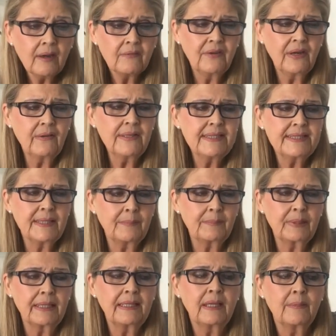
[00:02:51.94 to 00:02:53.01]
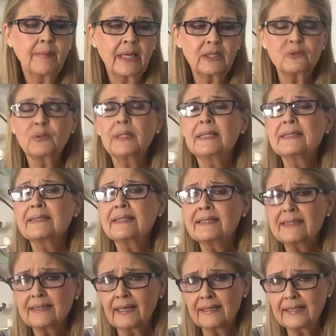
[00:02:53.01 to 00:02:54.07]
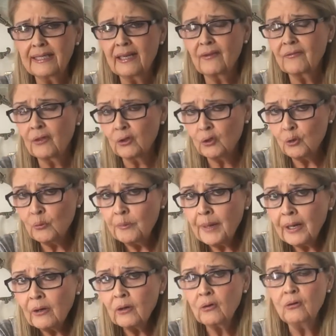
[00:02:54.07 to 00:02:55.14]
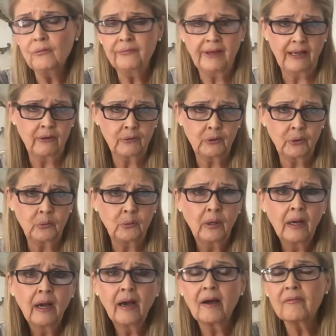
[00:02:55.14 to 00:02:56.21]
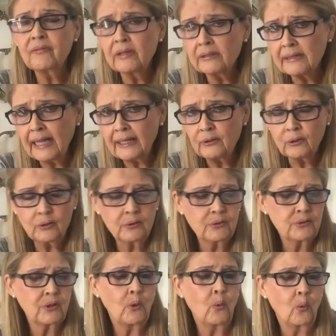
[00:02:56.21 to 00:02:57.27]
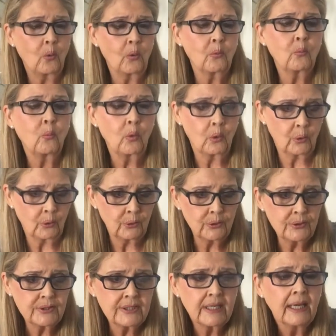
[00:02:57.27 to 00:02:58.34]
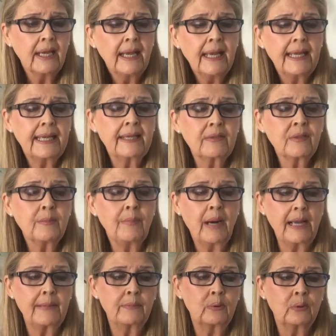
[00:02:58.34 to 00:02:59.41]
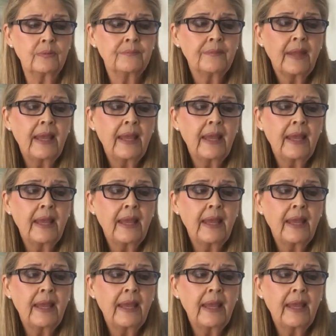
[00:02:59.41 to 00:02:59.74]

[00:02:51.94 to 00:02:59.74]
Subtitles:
Very simply, gematria is the study of the numerical value of the letters or words in the Bible.